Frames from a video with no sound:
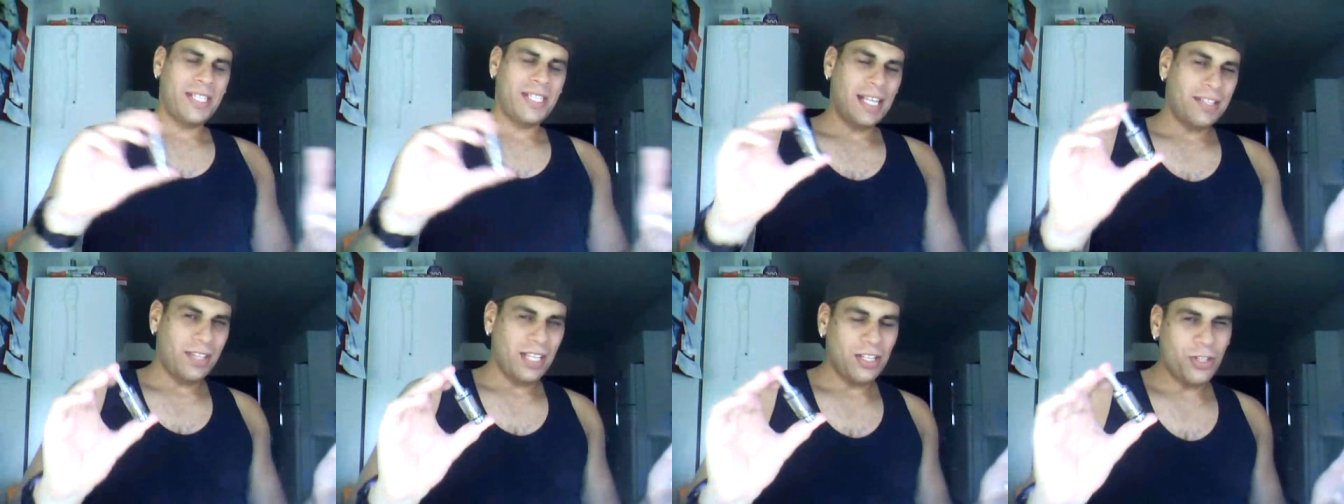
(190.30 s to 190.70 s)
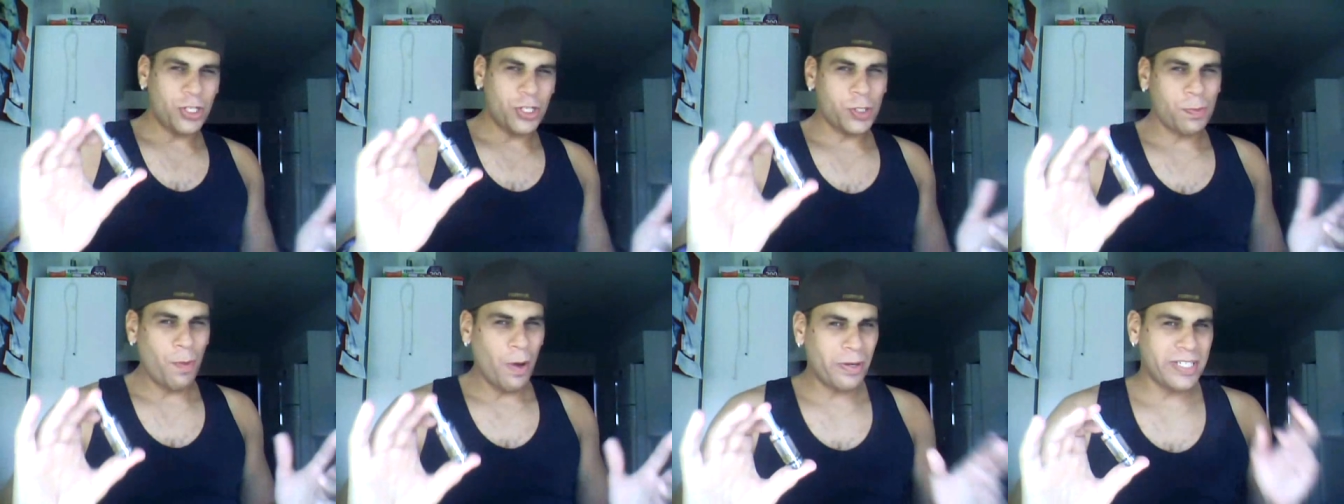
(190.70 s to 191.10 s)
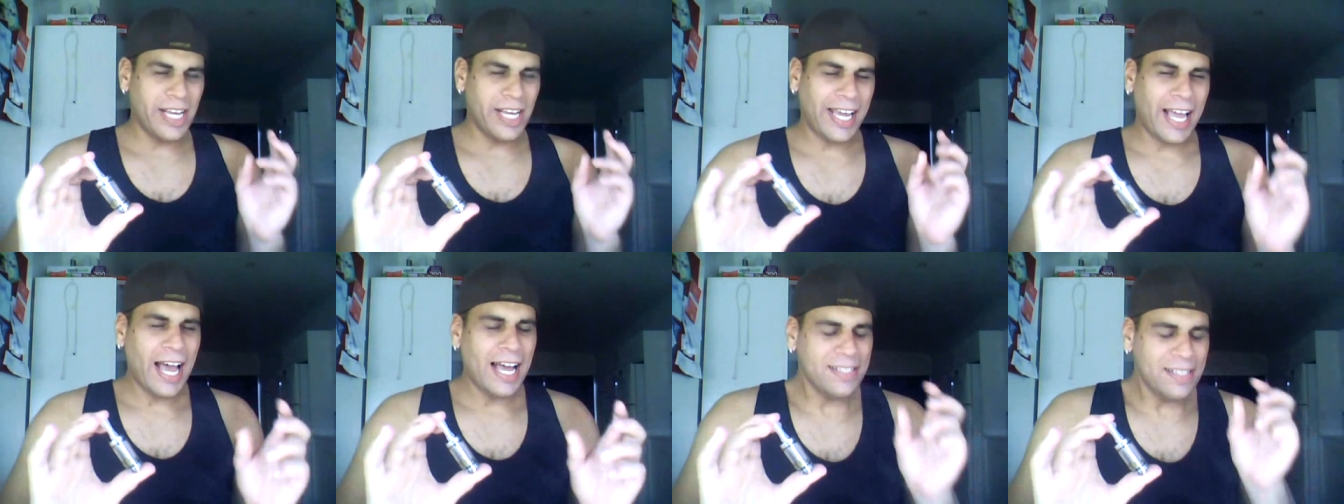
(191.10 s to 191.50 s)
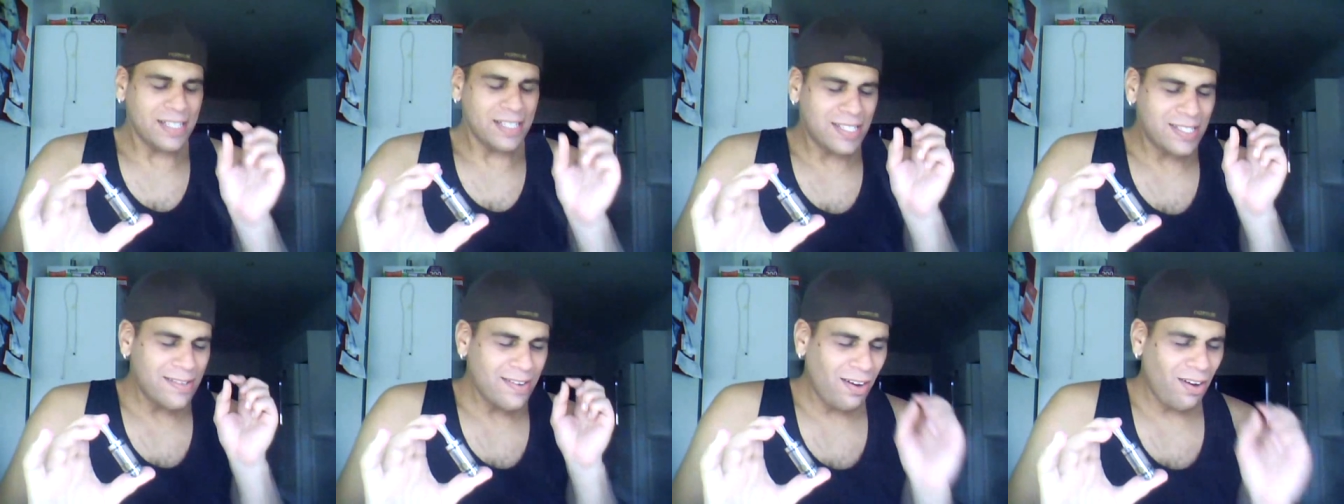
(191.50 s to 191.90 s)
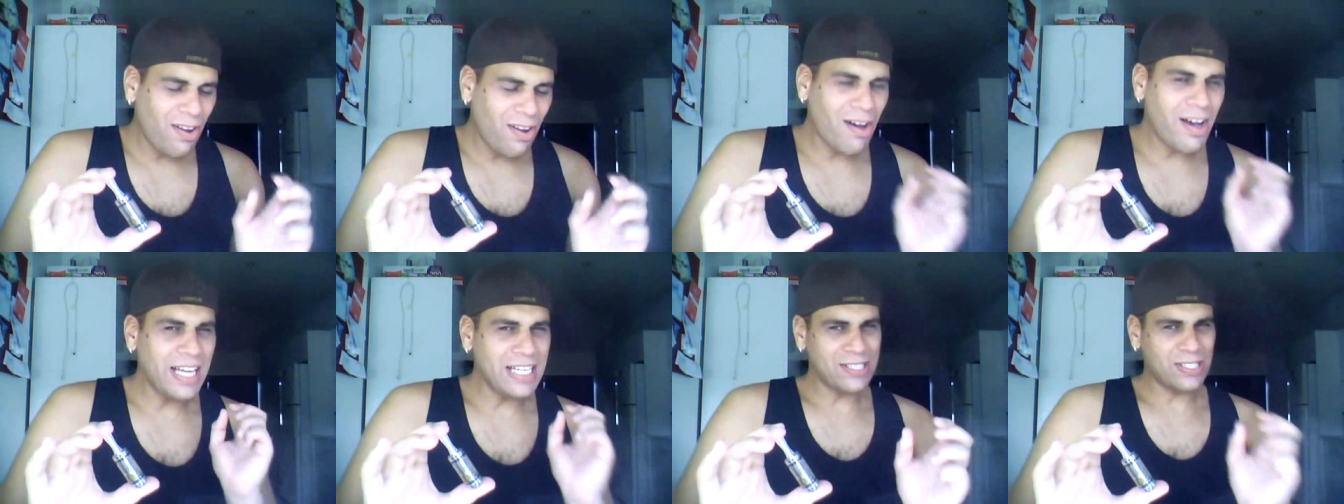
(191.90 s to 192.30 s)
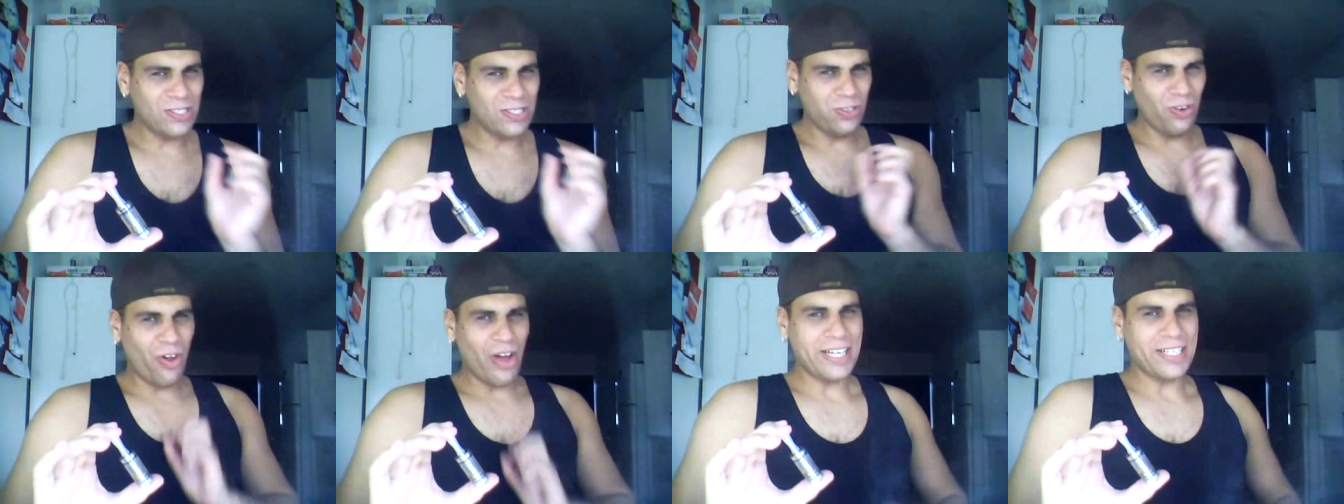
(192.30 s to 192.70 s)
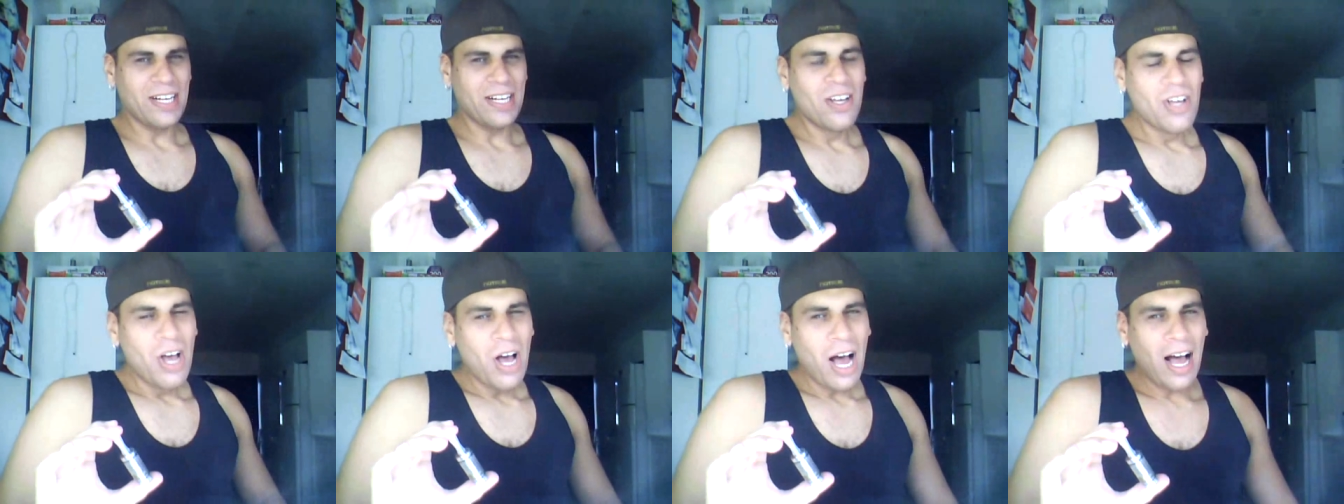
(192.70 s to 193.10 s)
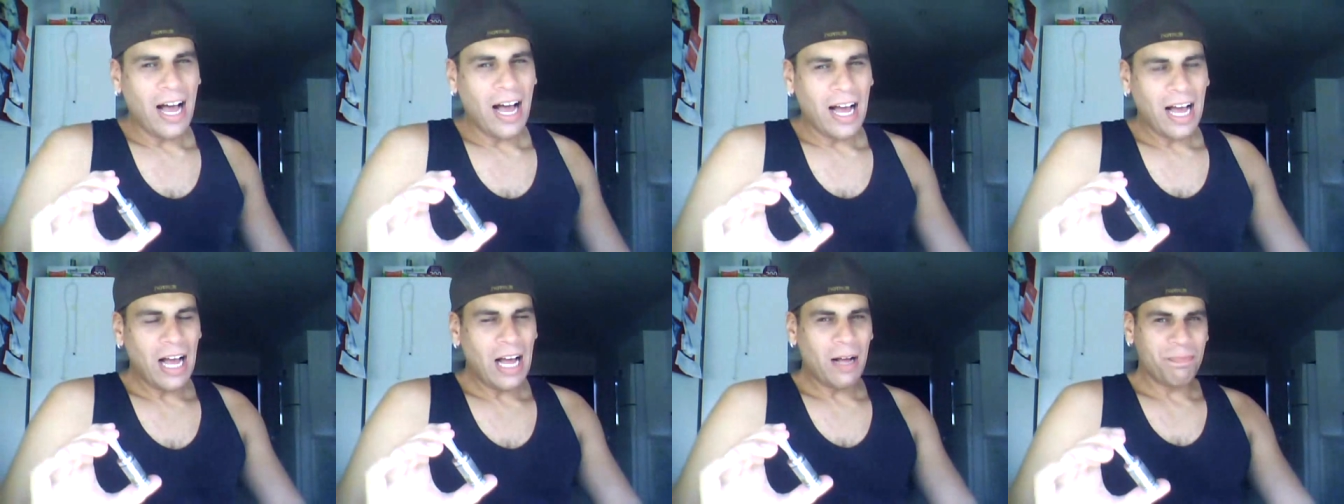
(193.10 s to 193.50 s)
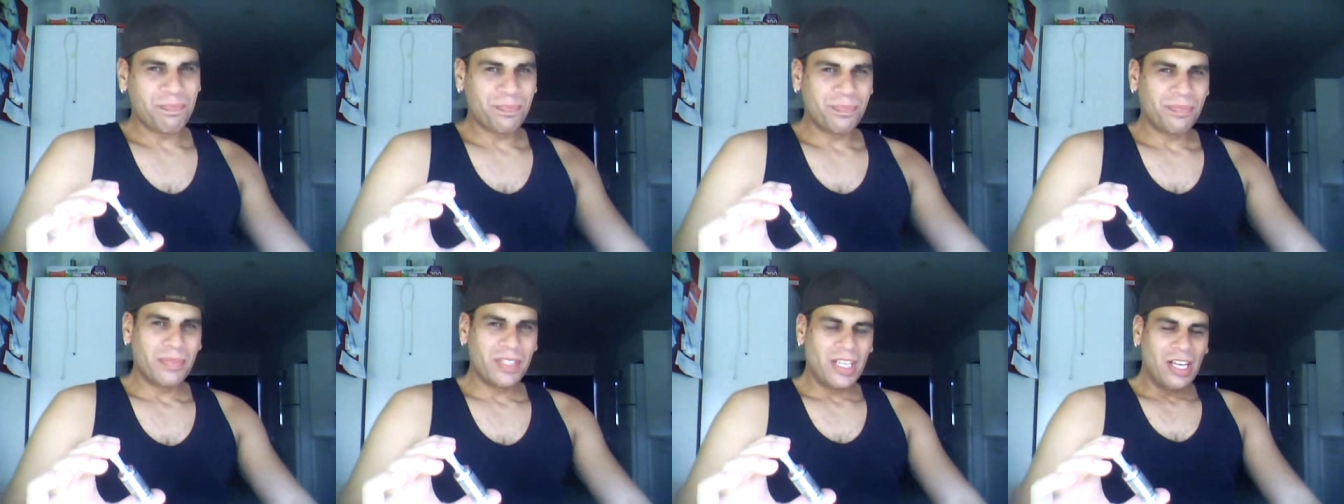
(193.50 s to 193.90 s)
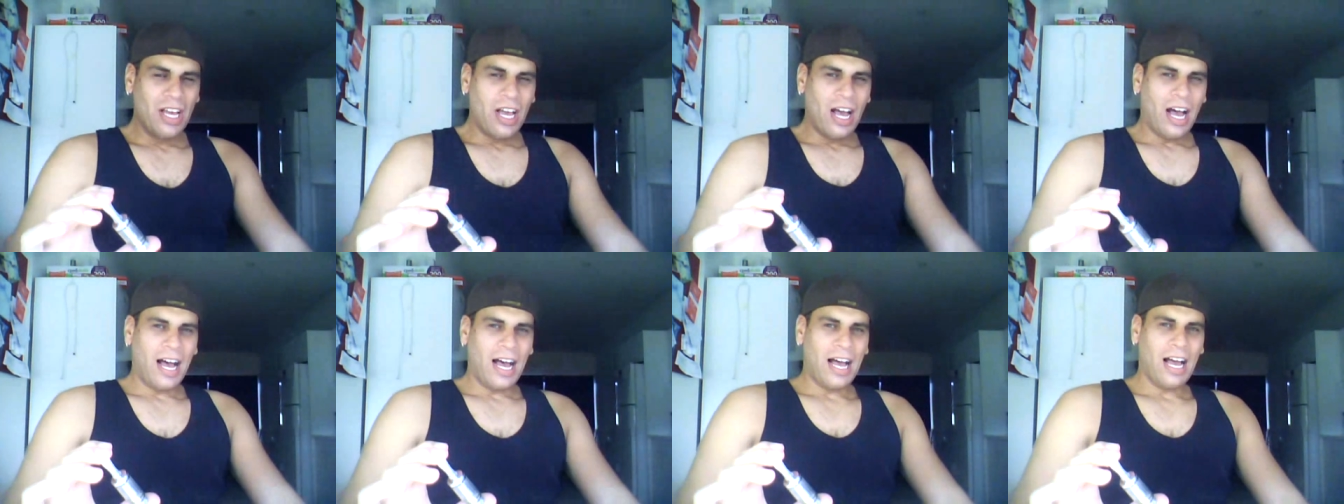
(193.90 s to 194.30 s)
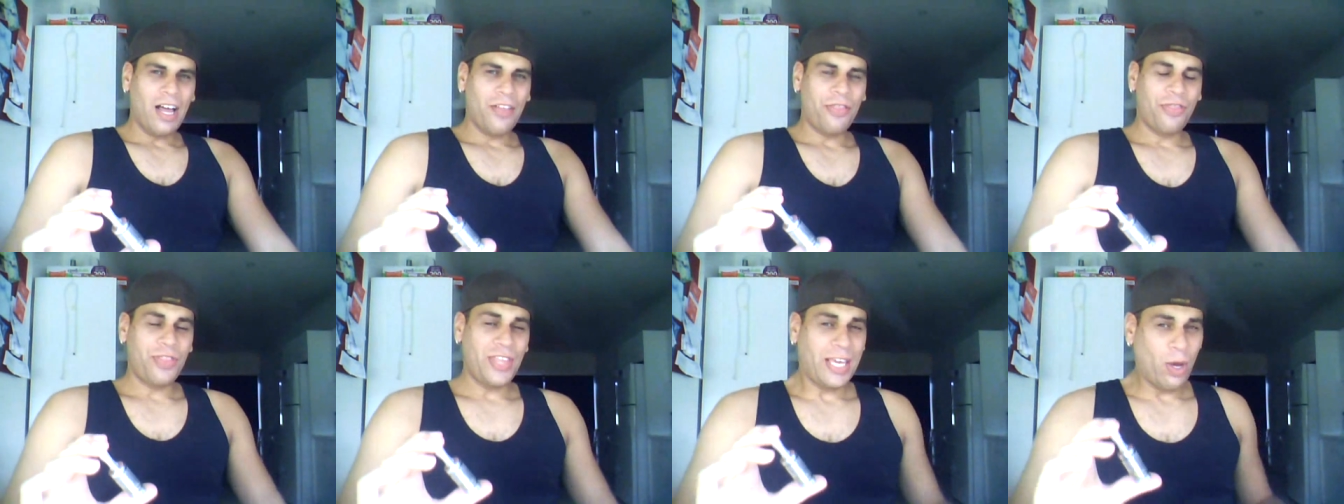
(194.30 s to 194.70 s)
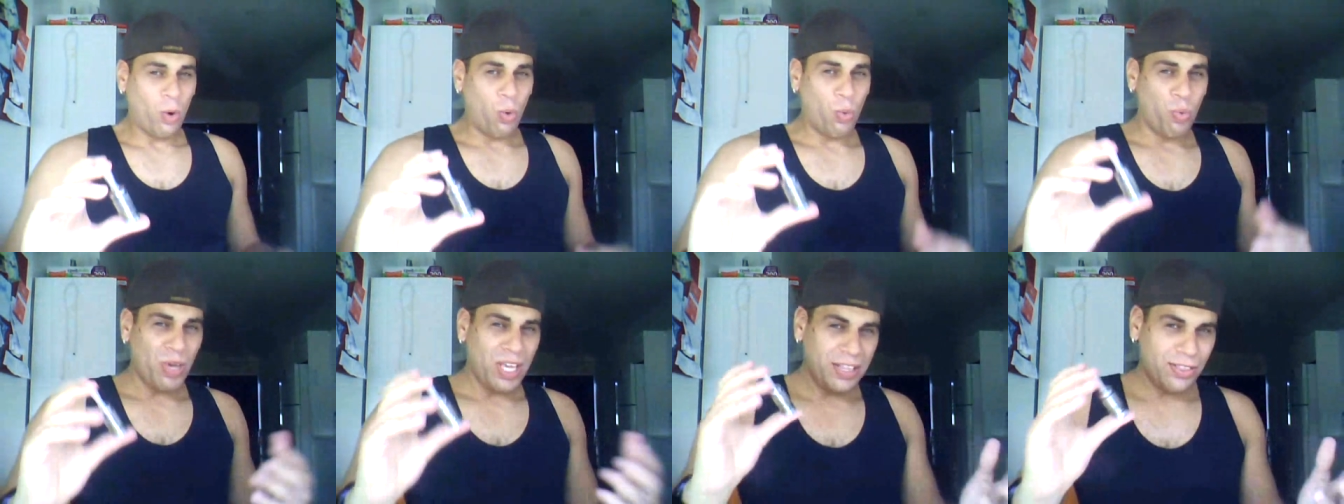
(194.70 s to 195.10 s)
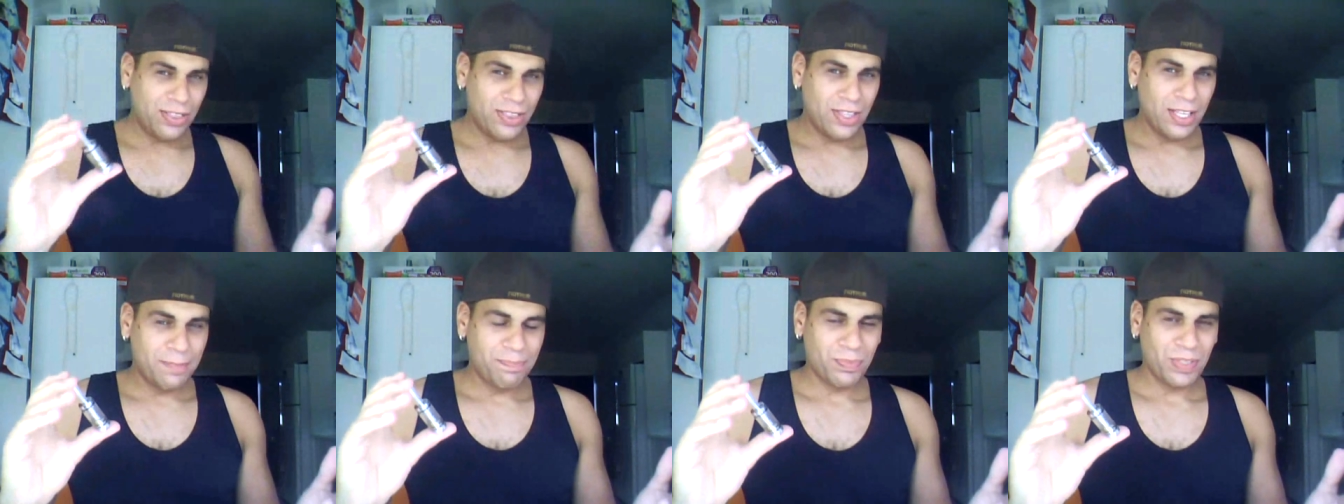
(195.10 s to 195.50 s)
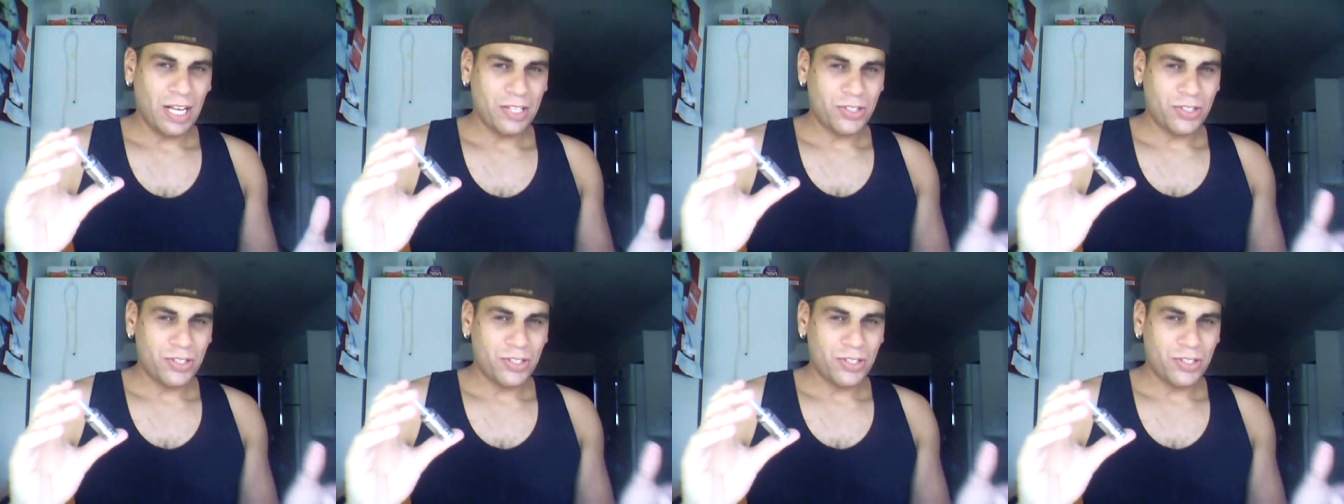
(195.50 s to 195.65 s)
I said, the, the Smoktech has a slight, slight um, uh, thicker width.